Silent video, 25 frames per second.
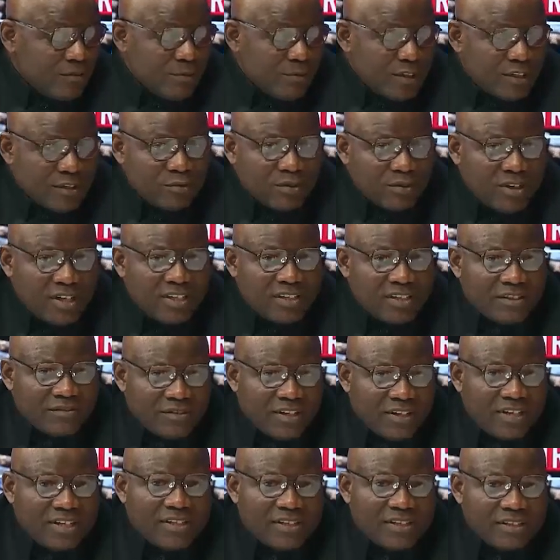particularly is
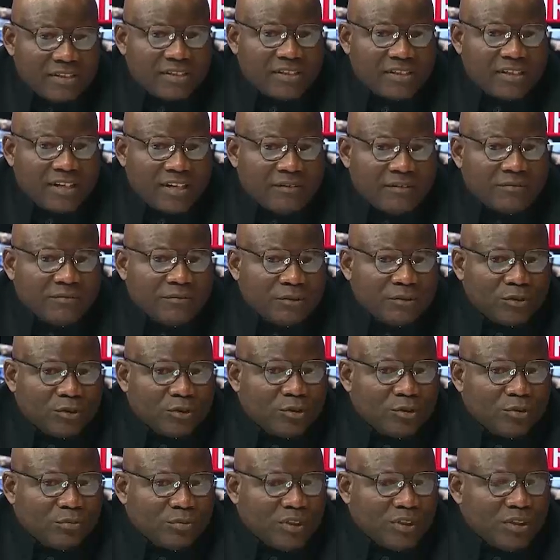very critical for
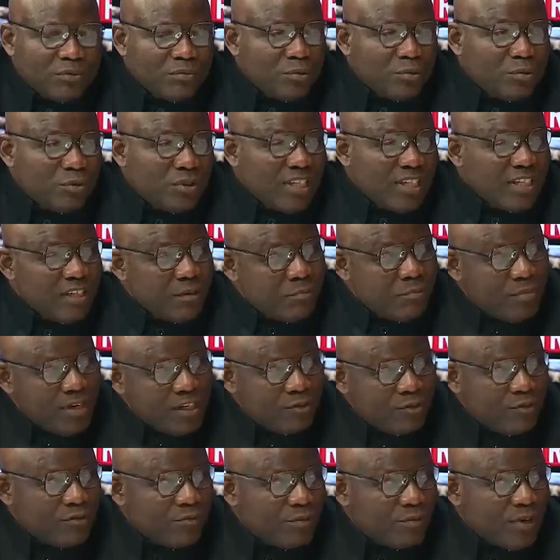us to be able to take the
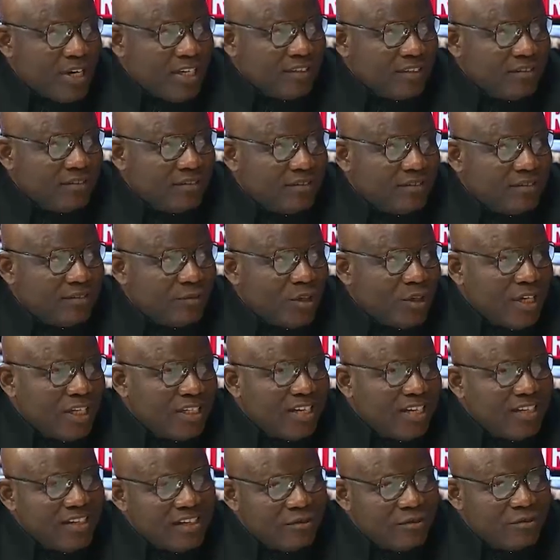best of price so that
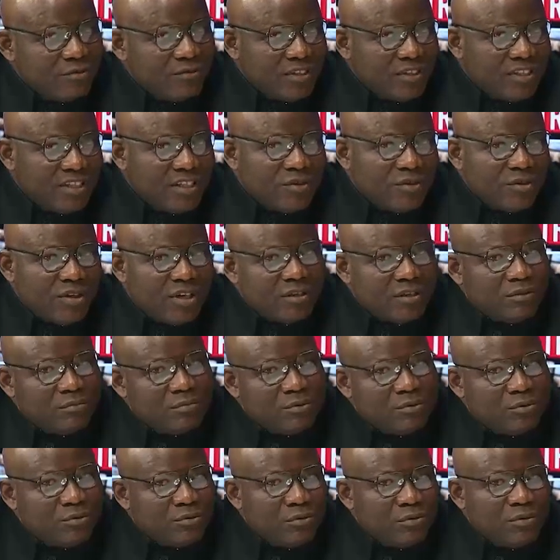at the end of the day you are
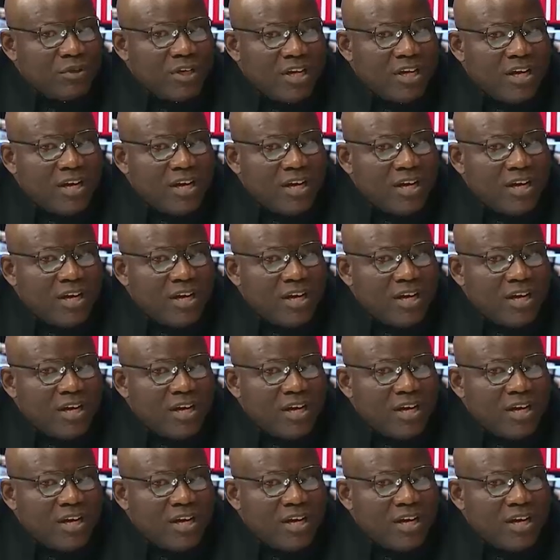able to